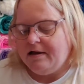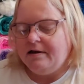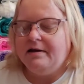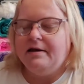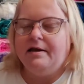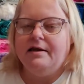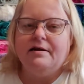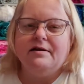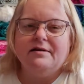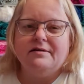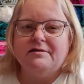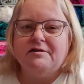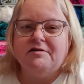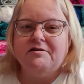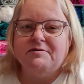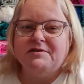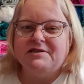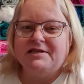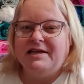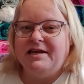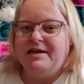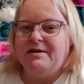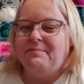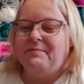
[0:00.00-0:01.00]
get a little
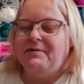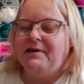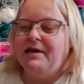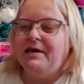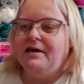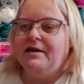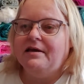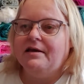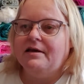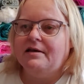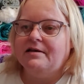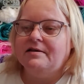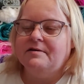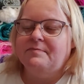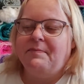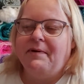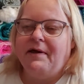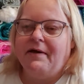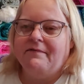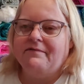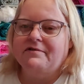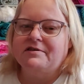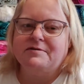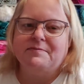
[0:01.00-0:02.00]
sneak peek and
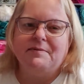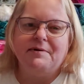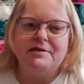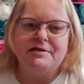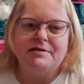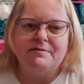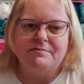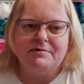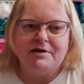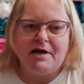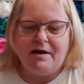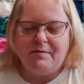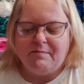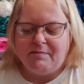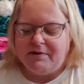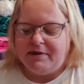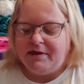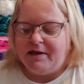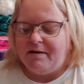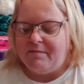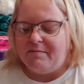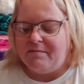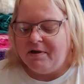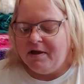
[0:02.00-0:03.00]
be able to spend some time with
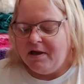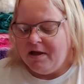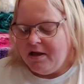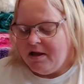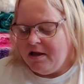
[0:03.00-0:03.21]
them.